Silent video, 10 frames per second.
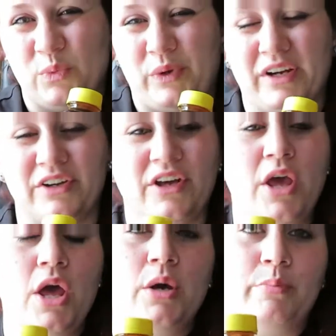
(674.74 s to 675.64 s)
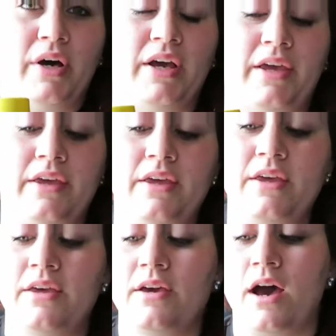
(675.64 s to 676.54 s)
are weird. But
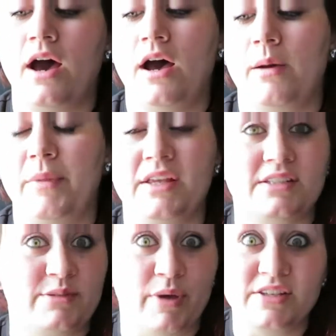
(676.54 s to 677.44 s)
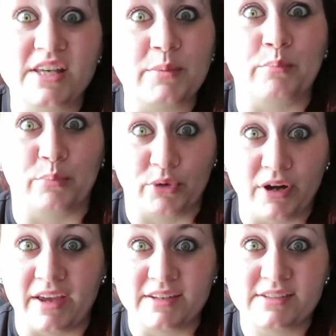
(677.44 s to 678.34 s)
um, it smells like
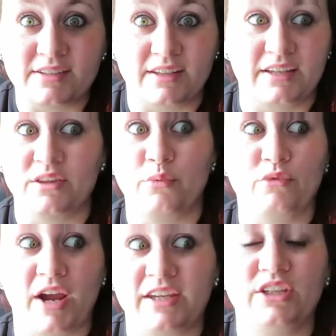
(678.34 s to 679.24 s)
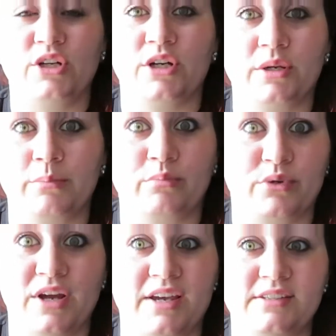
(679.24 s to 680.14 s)
brisk, like the regular
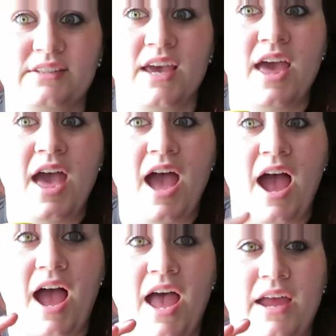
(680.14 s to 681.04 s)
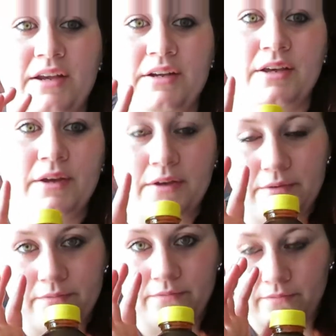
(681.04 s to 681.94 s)
brisk, and
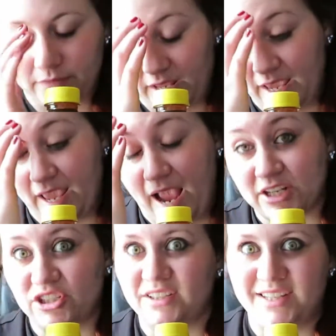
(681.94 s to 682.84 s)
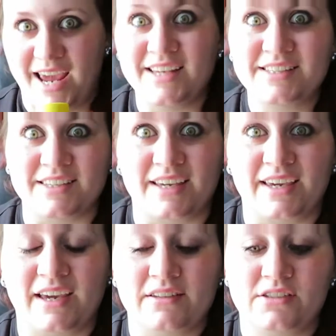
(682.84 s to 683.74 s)
it actually tastes like
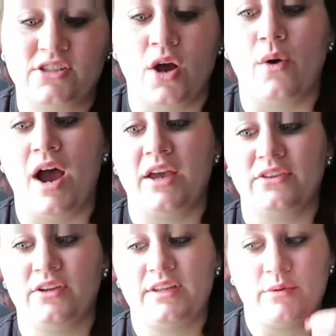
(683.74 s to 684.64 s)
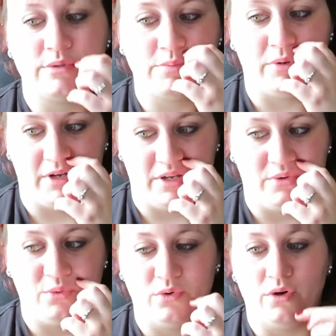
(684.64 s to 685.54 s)
it. So I thought that was pretty
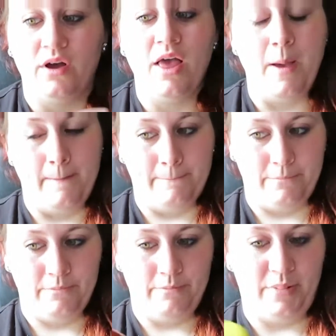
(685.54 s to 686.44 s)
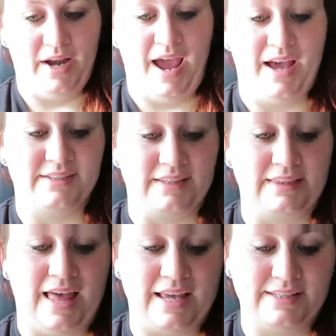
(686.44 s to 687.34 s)
cool, but it has
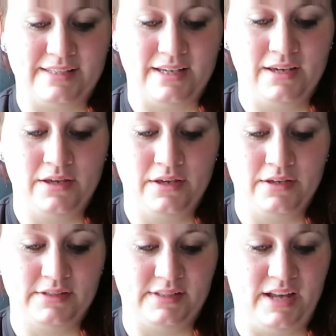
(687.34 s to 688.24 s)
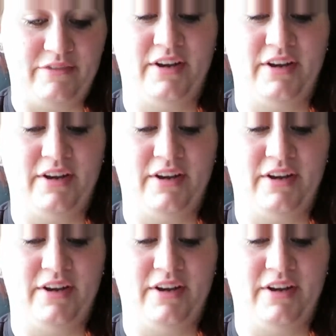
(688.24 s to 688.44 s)
less stuff